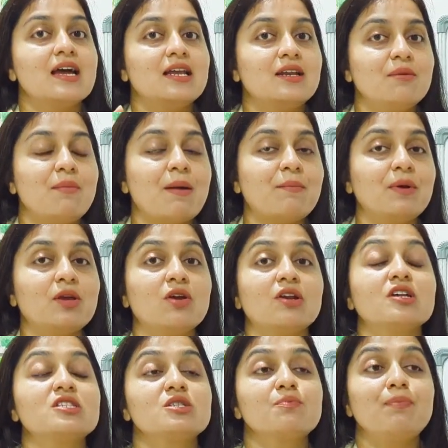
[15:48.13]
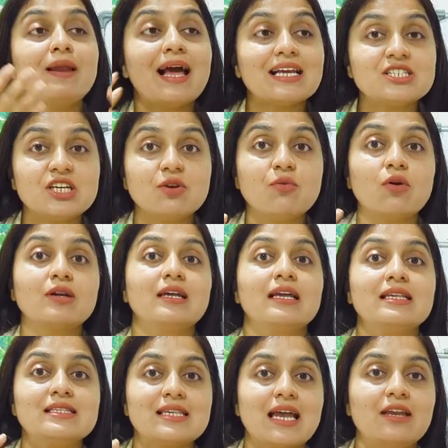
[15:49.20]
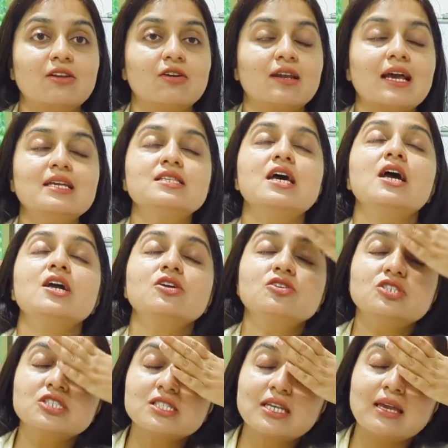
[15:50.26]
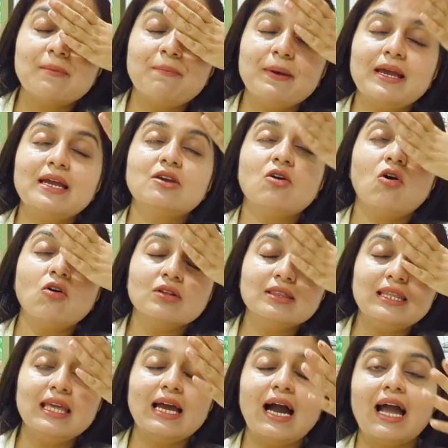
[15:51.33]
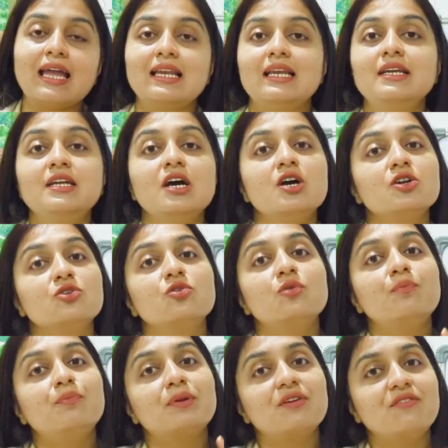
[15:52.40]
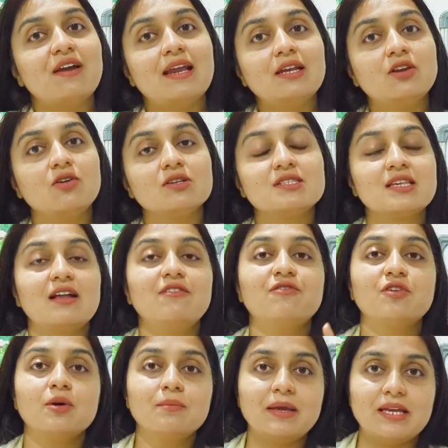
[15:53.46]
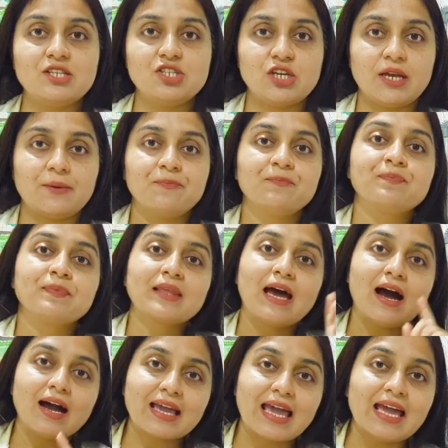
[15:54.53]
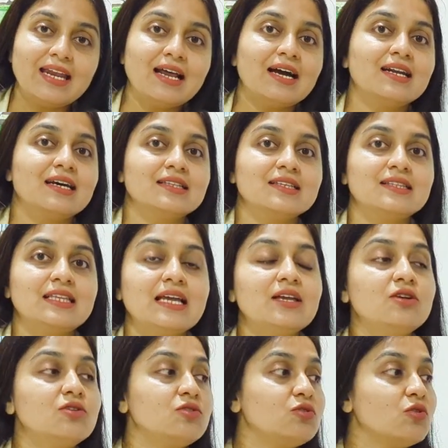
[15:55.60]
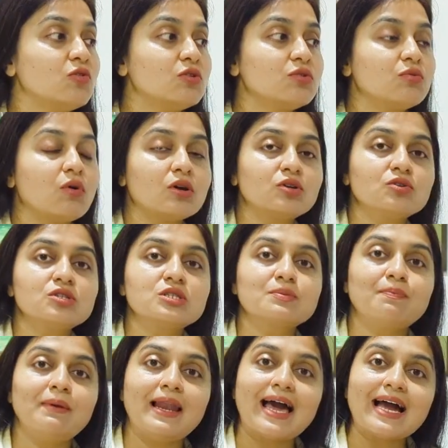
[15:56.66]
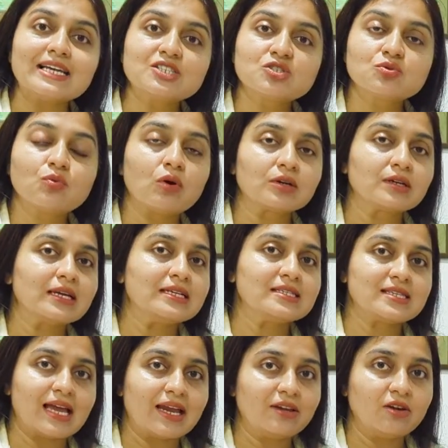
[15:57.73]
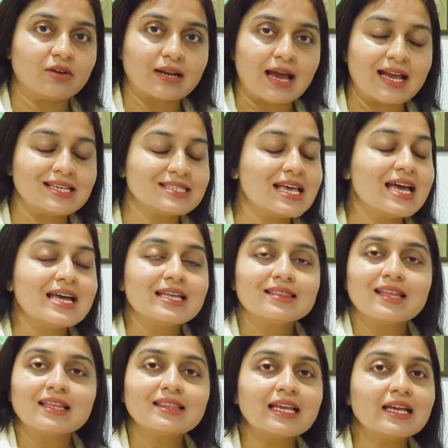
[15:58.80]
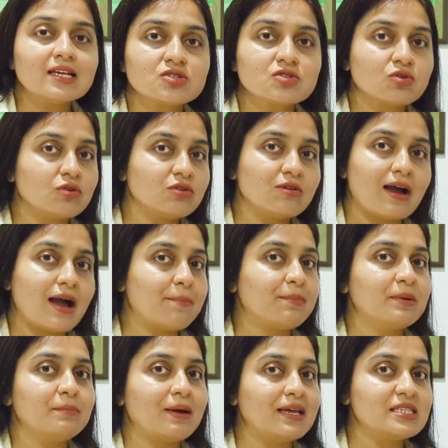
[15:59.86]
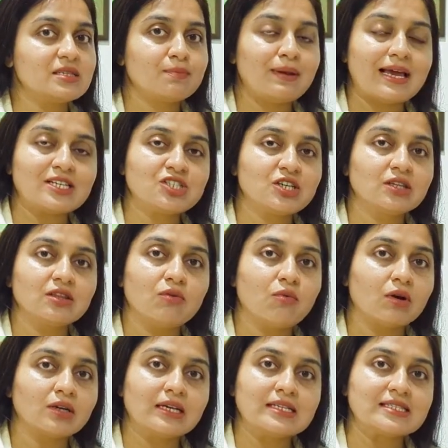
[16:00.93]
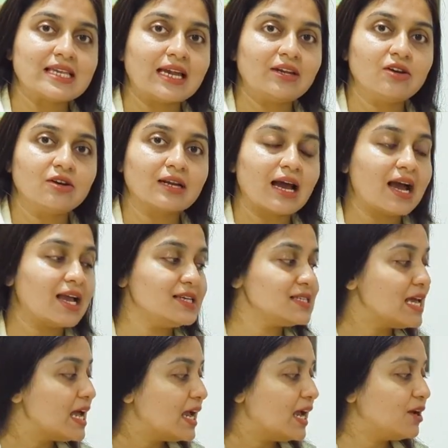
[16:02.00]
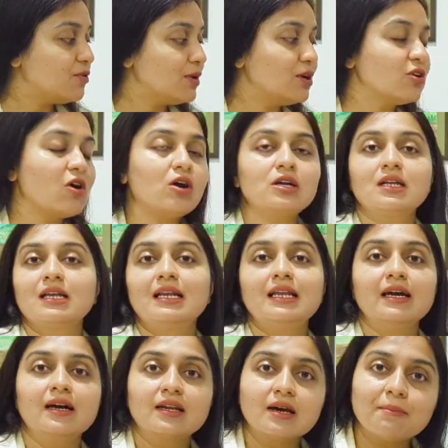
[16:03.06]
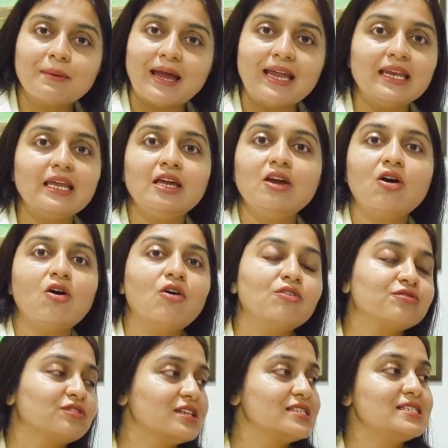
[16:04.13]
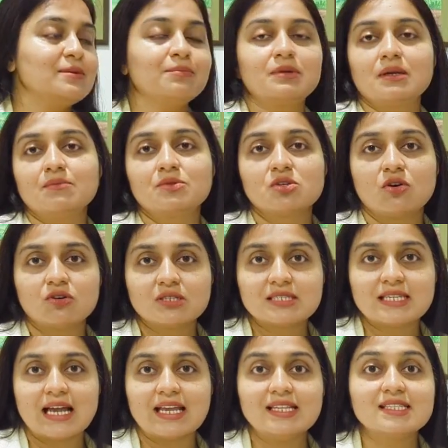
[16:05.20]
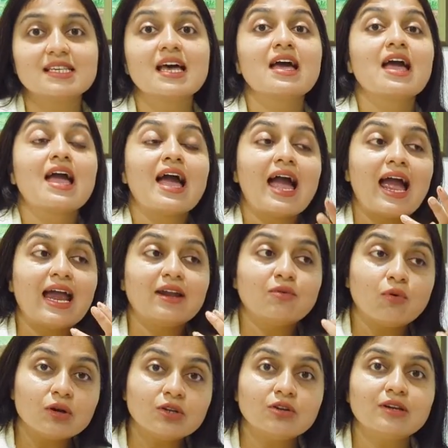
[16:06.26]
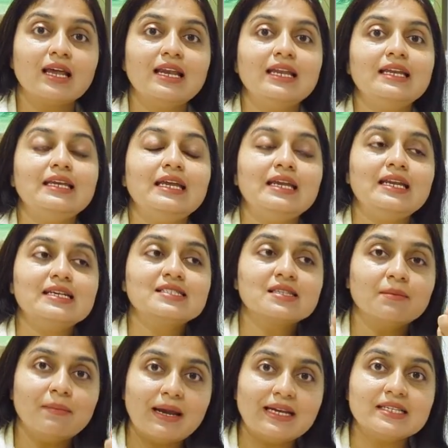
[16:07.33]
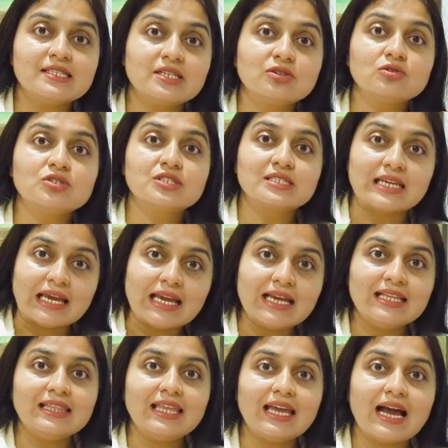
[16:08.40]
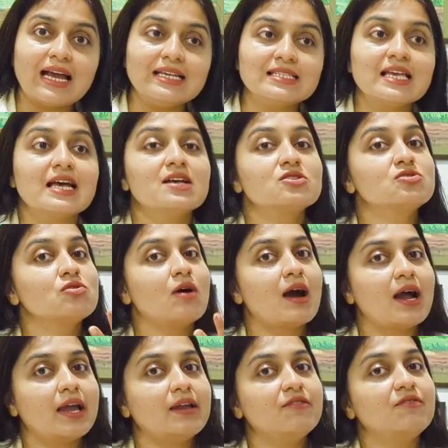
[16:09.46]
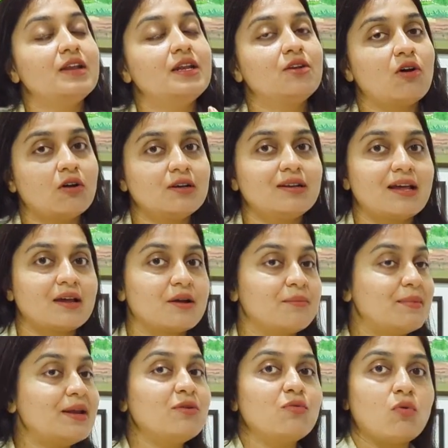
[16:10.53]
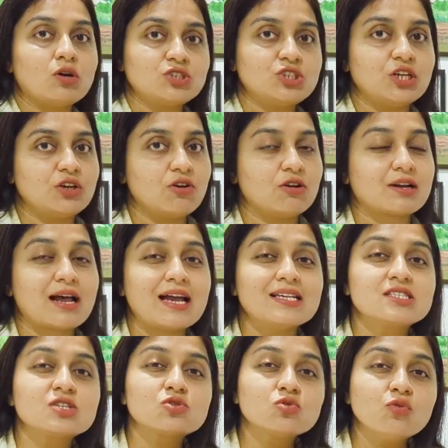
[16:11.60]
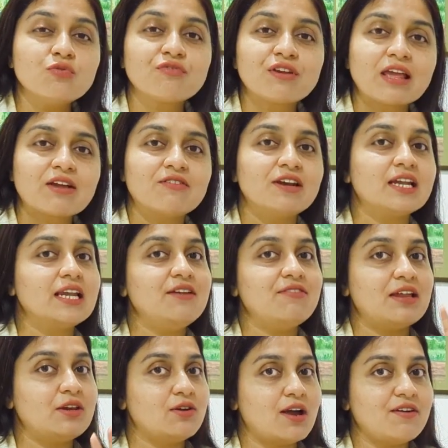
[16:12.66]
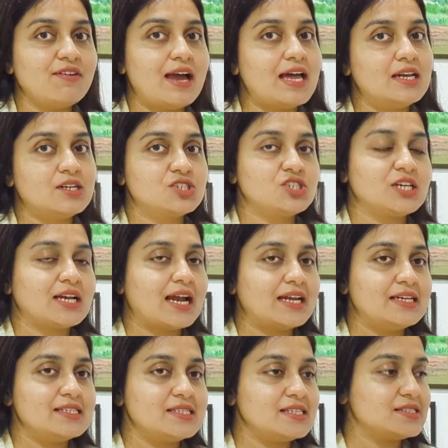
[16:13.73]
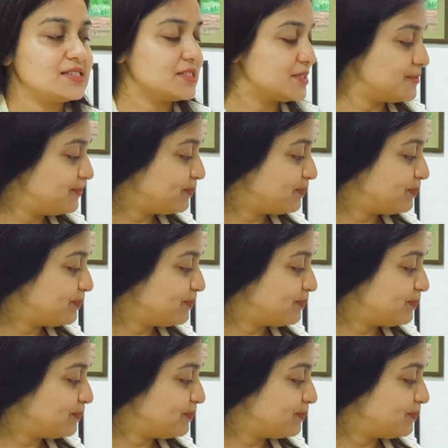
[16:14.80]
Remember, you're not splashing water inside your eyes, you're just keeping it on the eyelid to prevent yourself from itching. Again, another thing, you don't want to splash water inside your eyes. Nothing going to happen by splashing the water inside your eyes. It will not clear up any of the symptoms or signs, and what you really need is the medicine to stay in the eyes. So I will not recommend washing your eyes too frequently when you have allergic eye diseases.